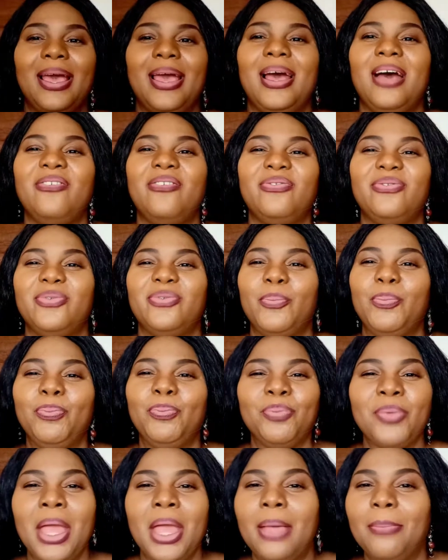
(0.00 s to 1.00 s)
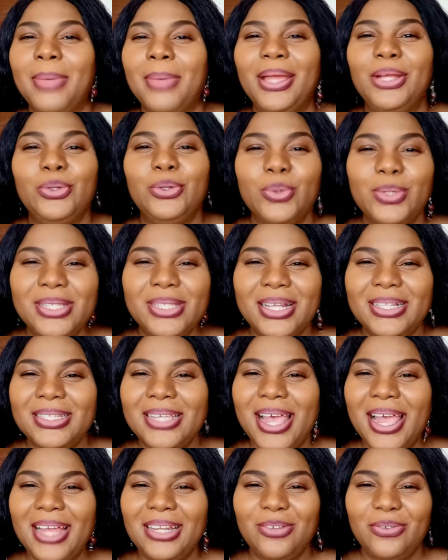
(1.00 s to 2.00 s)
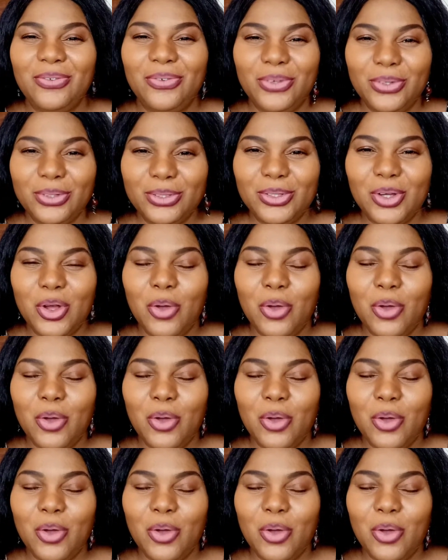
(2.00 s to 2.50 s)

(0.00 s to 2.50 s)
I have my notes entirely filled